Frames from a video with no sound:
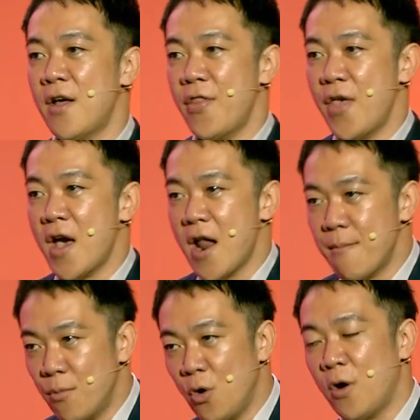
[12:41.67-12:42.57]
There are
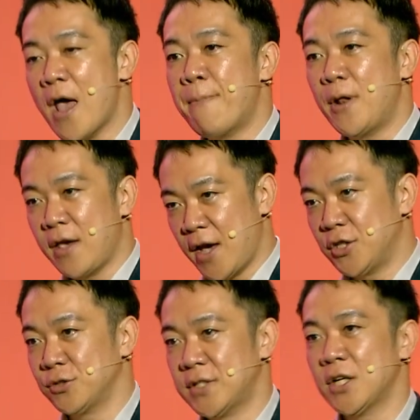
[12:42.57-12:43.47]
more
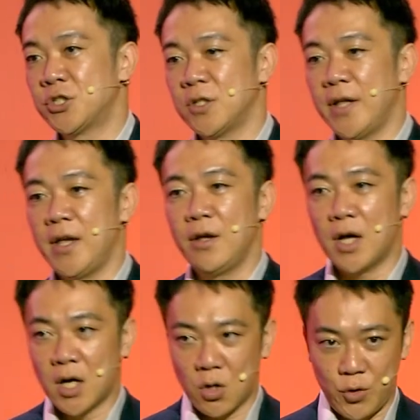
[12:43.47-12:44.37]
applications actually
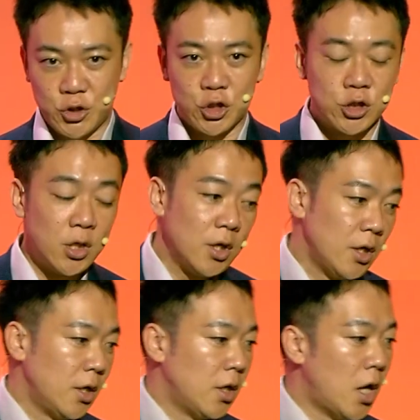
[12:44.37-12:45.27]
which
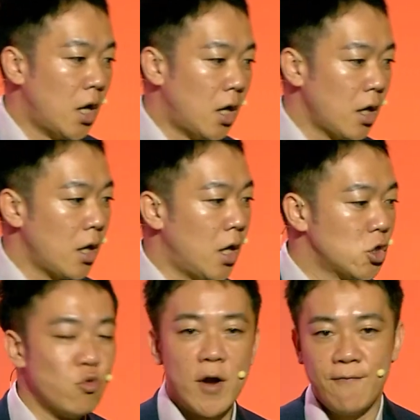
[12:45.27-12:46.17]
are
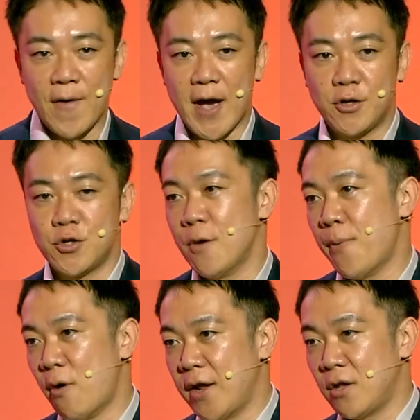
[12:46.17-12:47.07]
qualified to
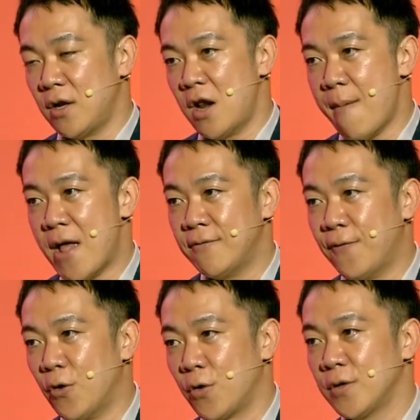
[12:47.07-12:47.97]
operate level
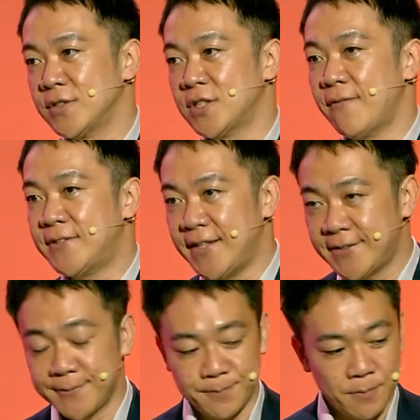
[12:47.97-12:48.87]
4 services.